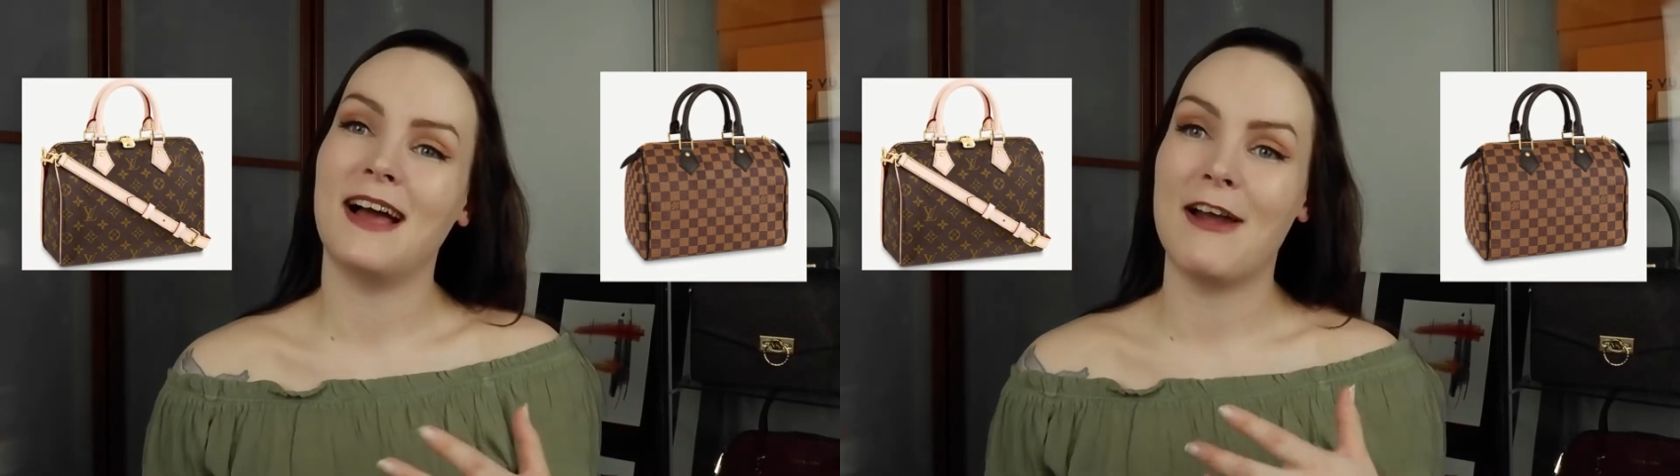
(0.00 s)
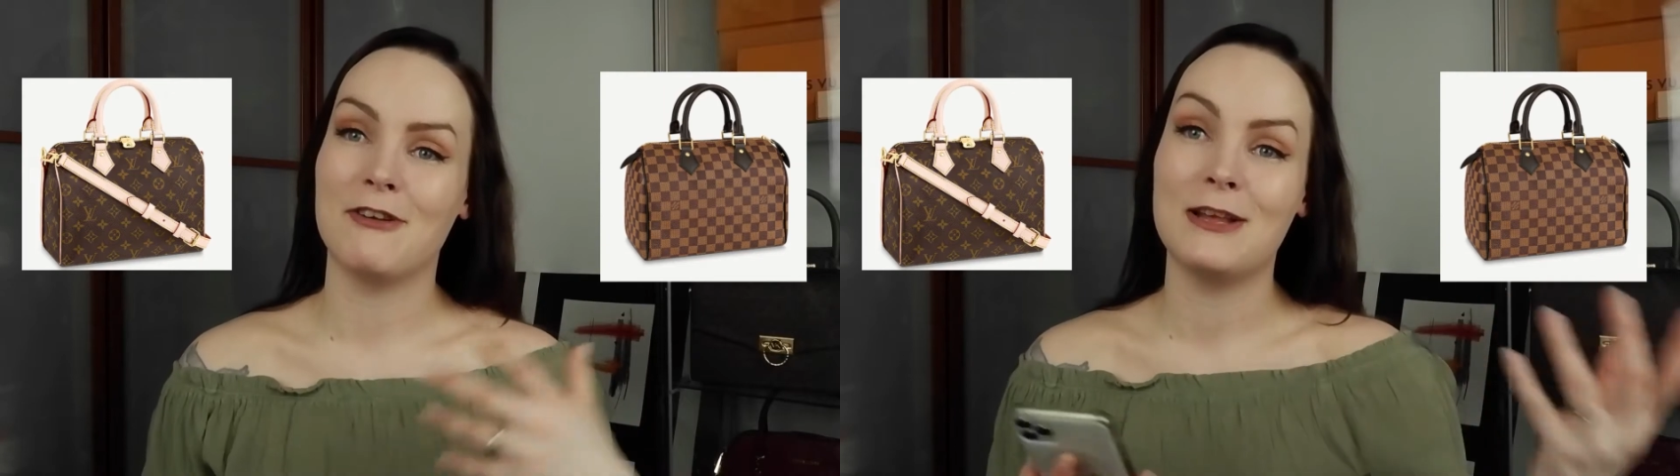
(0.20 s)

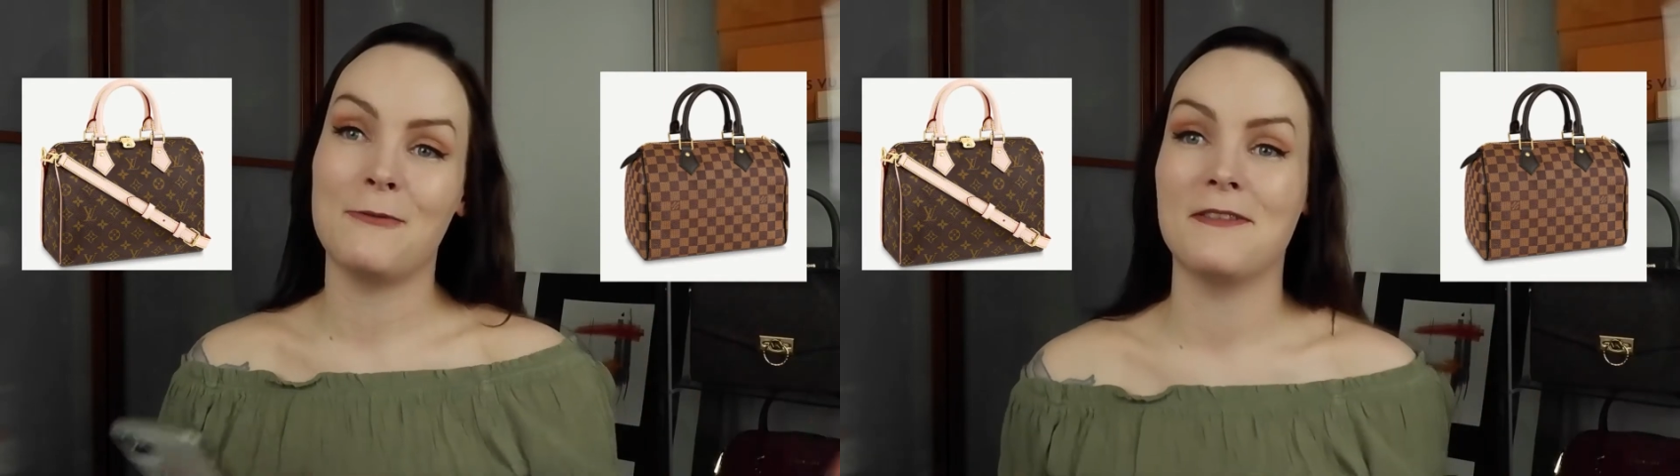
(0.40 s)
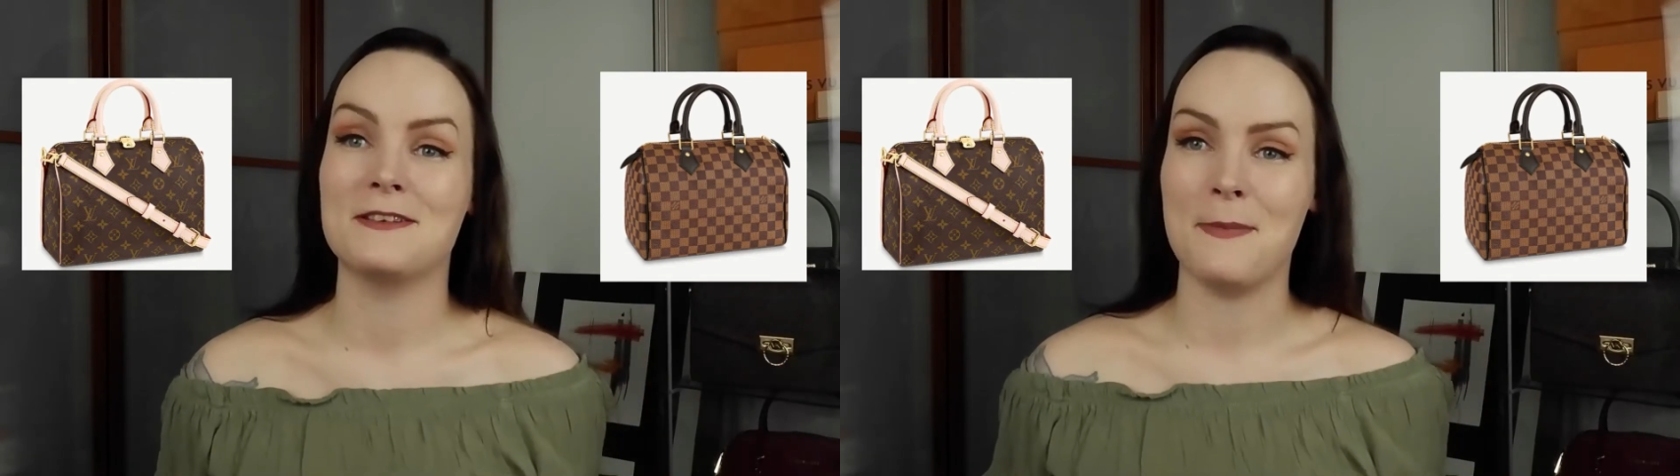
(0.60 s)
I really
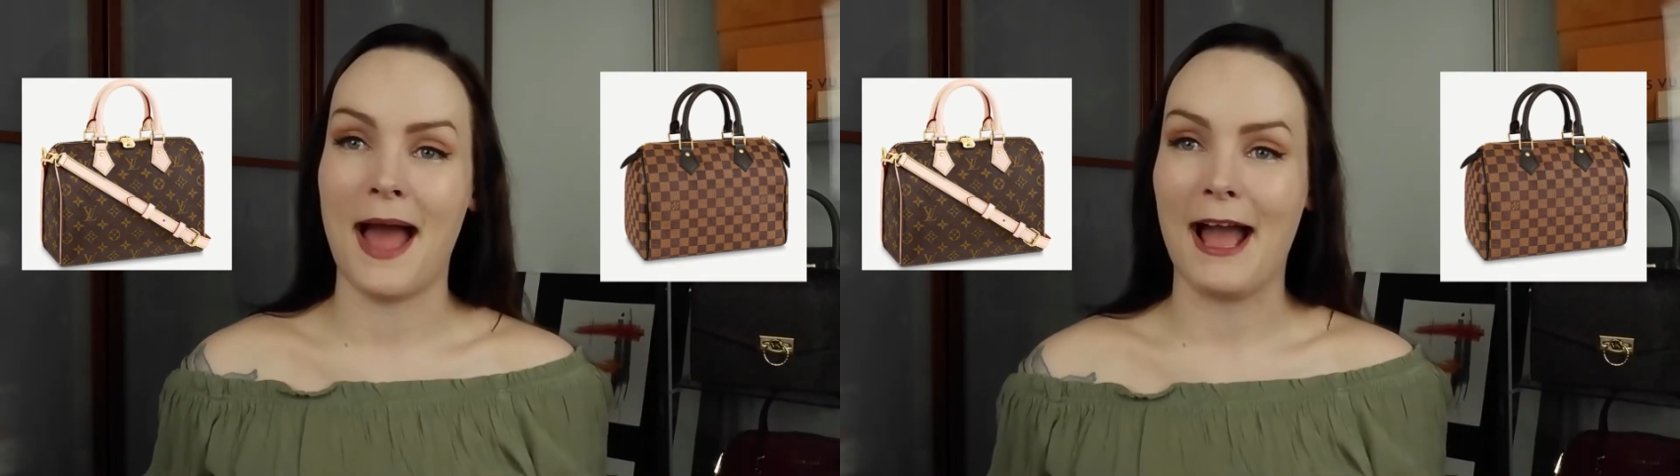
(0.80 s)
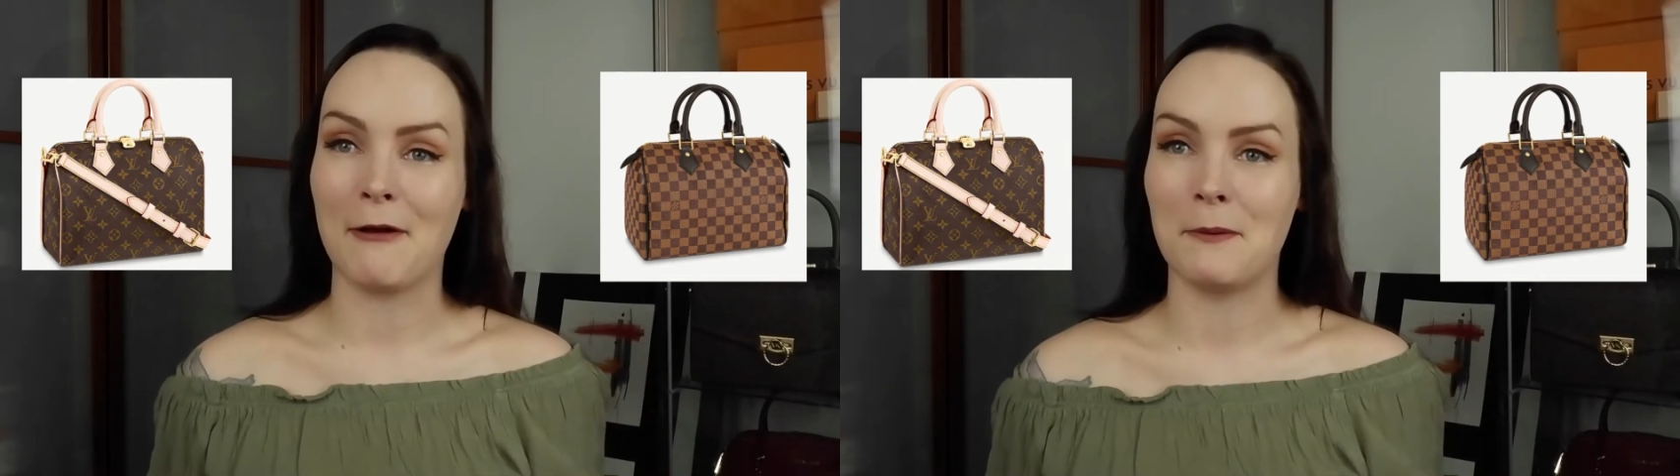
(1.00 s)
want this
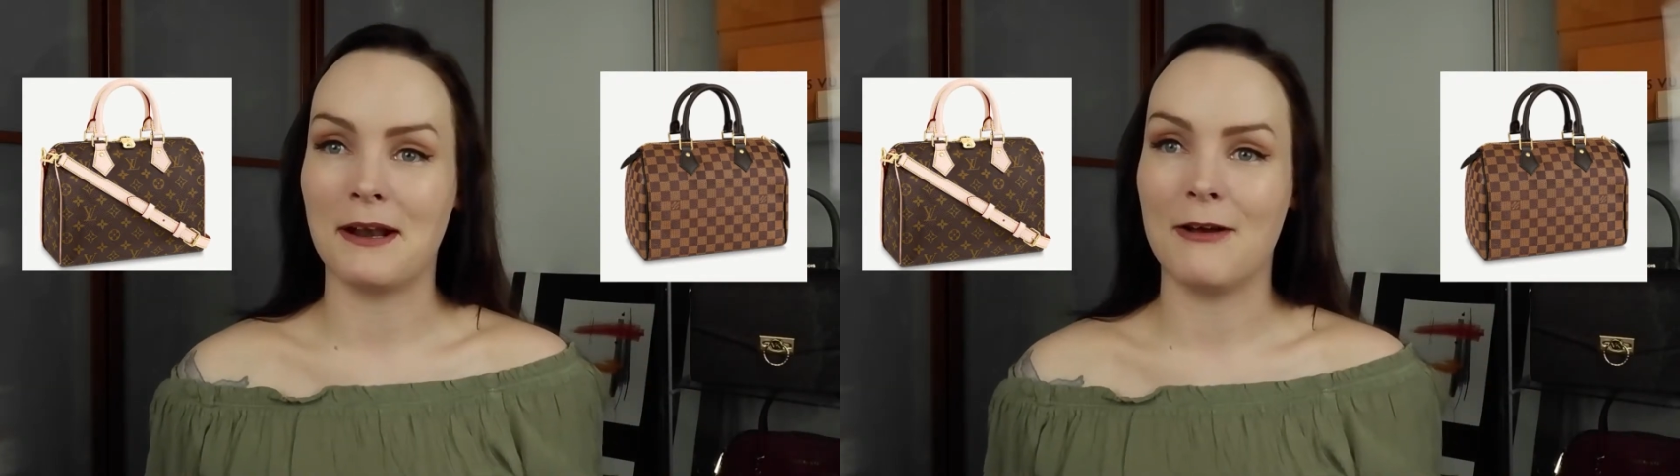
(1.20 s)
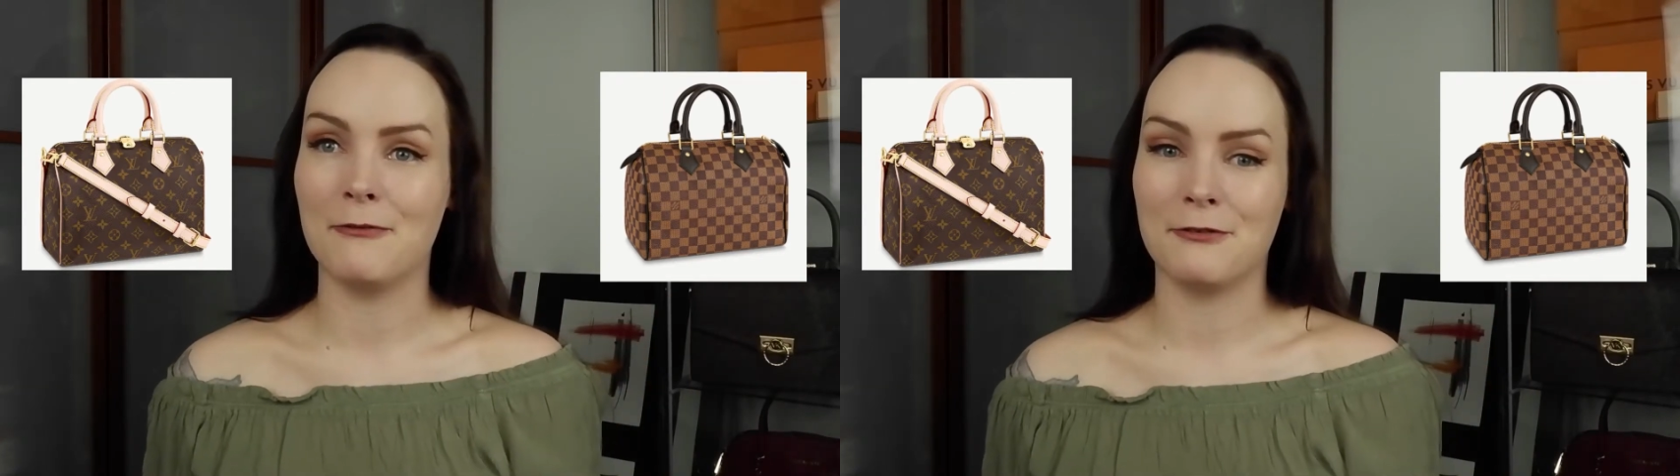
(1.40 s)
bag,
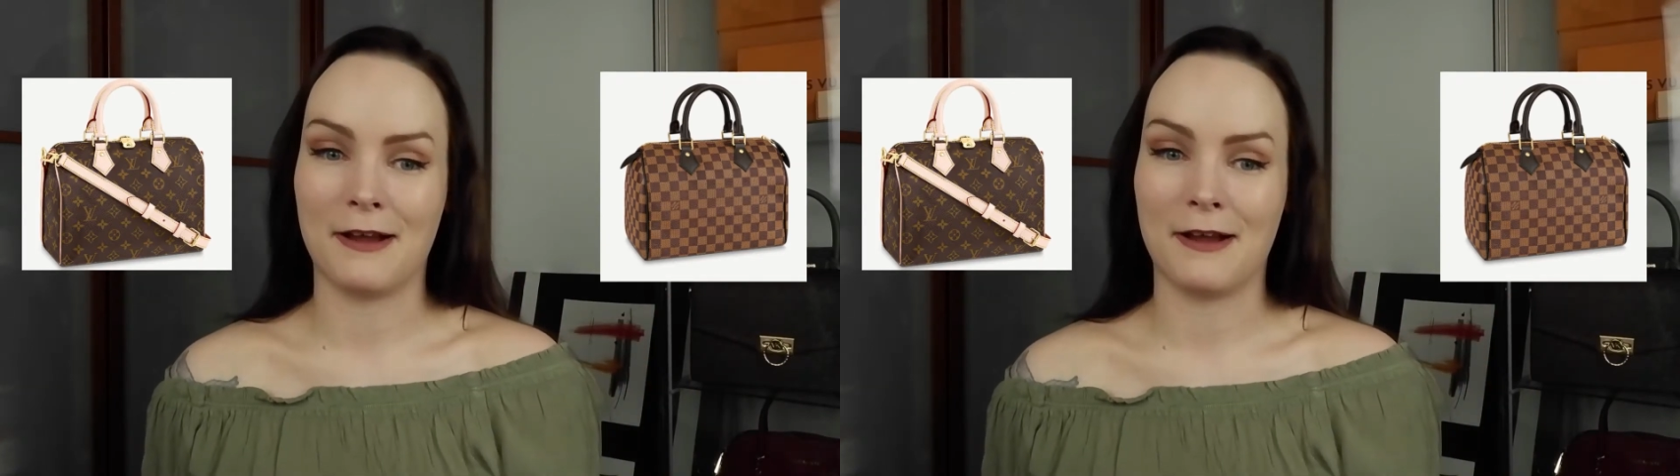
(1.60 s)
but